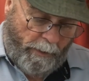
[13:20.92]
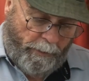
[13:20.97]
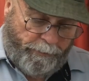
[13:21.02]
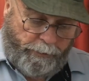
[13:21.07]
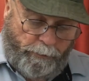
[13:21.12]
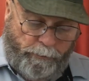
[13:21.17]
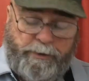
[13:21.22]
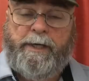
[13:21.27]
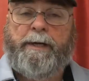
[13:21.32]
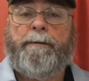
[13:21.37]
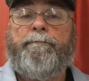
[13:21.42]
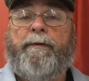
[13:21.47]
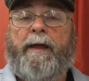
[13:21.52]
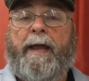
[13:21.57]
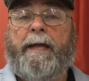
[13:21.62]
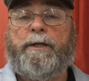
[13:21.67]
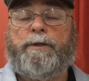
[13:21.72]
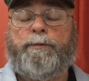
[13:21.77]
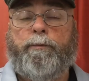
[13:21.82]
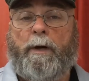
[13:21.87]
So Jim
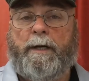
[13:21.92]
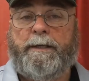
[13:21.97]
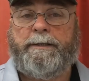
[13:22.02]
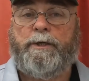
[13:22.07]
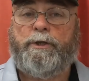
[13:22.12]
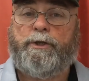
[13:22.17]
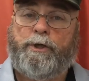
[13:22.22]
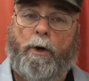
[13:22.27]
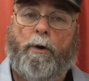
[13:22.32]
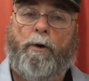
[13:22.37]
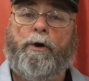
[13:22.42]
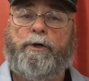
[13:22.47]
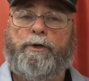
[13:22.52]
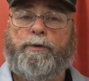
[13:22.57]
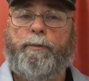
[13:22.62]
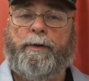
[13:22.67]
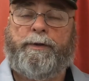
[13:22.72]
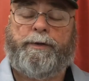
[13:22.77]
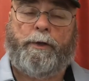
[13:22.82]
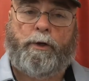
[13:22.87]
Vance wasn't
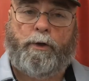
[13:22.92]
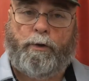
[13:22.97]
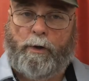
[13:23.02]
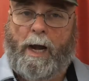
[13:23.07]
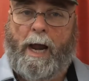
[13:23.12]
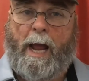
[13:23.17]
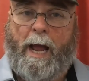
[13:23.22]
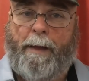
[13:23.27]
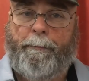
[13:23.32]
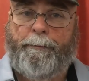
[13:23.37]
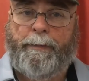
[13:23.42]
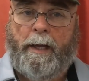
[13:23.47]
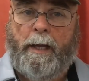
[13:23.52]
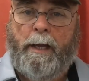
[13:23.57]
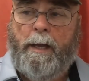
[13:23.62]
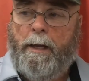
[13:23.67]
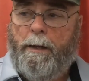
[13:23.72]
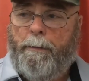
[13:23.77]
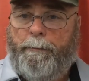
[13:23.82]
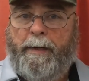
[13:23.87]
charged with the crime
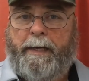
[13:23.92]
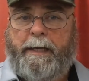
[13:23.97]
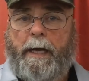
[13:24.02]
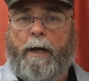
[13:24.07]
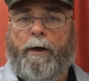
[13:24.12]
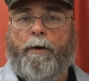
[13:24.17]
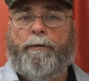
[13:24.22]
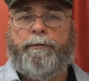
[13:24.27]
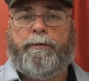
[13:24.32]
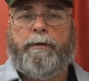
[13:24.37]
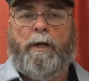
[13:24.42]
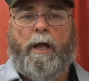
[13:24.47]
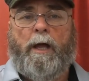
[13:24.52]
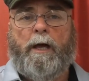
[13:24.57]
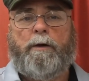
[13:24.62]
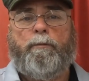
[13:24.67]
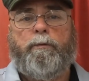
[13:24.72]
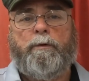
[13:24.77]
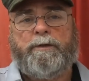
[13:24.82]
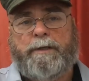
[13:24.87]
because
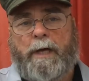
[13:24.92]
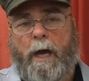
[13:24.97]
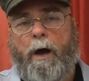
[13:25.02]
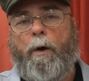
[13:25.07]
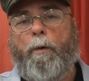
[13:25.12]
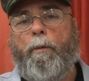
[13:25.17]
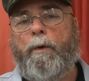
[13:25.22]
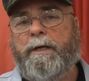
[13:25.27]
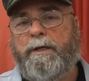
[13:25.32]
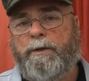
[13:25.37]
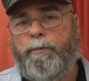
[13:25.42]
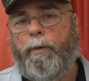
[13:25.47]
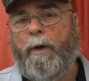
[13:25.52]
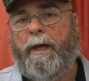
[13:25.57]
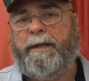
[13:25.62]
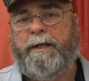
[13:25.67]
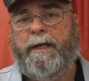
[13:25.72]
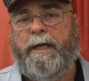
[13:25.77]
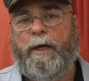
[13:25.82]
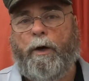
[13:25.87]
luck was always
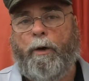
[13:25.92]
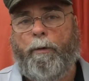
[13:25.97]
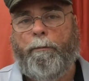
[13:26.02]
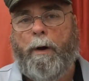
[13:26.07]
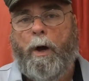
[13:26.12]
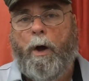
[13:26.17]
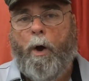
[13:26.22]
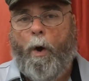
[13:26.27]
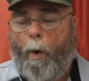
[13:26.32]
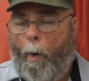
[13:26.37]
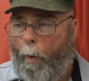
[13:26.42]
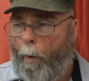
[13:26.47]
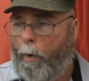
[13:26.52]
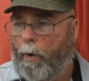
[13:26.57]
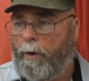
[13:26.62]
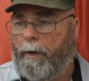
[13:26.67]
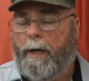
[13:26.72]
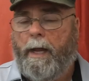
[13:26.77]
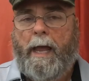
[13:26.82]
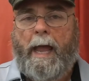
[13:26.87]
with him,
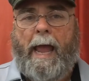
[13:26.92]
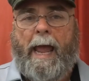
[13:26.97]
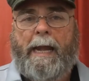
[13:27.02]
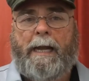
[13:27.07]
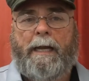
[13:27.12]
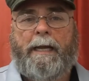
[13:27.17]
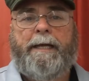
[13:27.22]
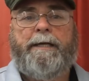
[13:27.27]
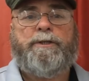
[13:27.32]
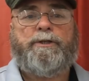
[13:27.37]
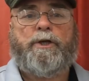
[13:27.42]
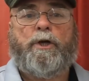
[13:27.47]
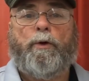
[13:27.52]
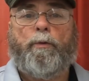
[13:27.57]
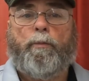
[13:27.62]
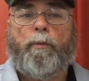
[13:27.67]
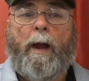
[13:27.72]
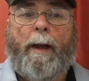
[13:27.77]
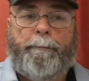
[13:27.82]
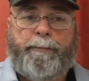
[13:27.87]
or at least
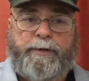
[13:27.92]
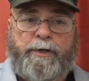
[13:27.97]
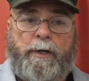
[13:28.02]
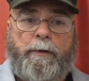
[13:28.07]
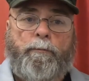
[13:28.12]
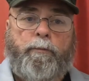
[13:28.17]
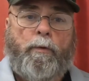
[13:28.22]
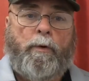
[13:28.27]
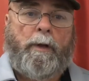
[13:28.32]
corruption.